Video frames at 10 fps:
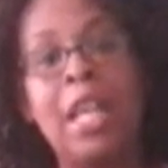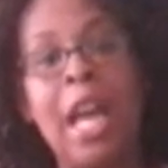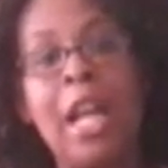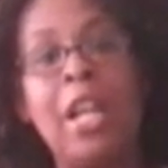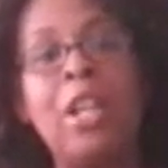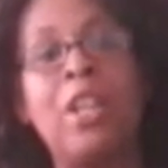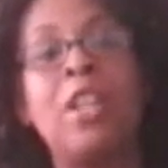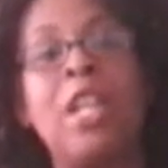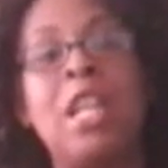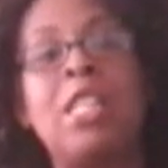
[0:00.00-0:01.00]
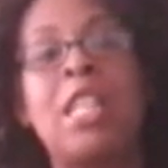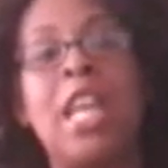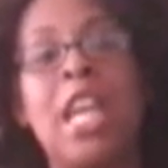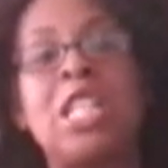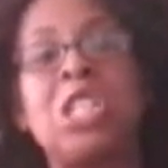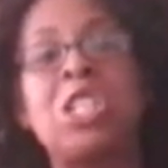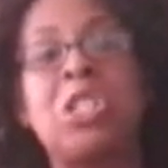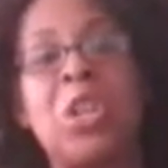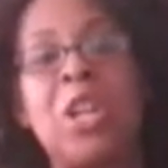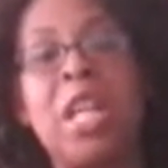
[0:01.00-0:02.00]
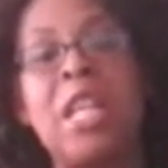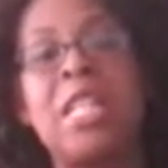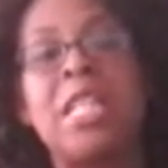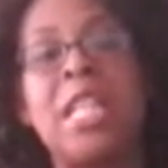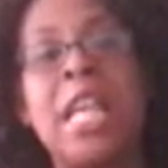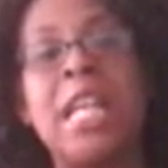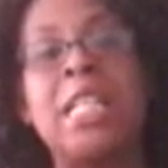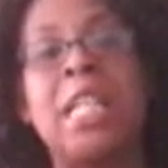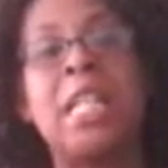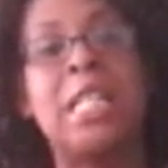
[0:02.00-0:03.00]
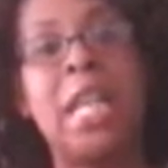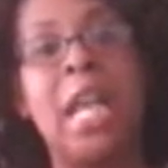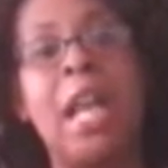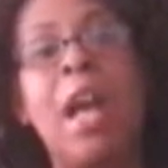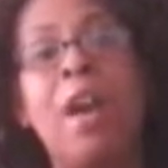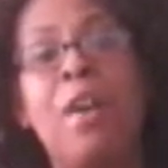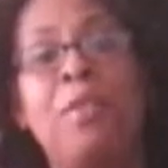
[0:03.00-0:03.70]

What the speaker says: Get your knees and hands dirty. Dig, dig, dig.